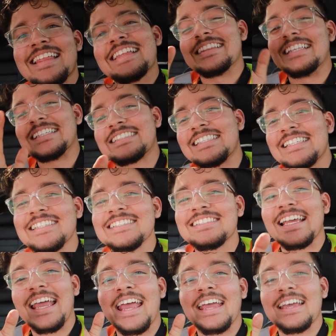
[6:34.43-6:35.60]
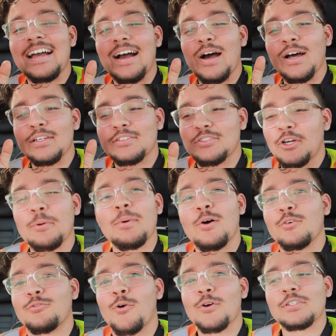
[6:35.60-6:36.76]
This is a
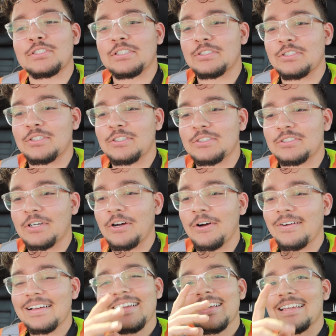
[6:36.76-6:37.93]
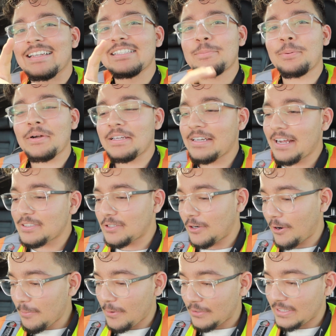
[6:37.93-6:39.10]
turboed 4-cylinder, so it is a pretty nice
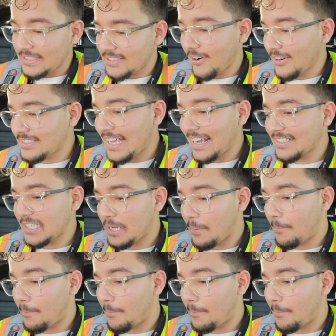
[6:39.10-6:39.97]
car, bro. This car is actually a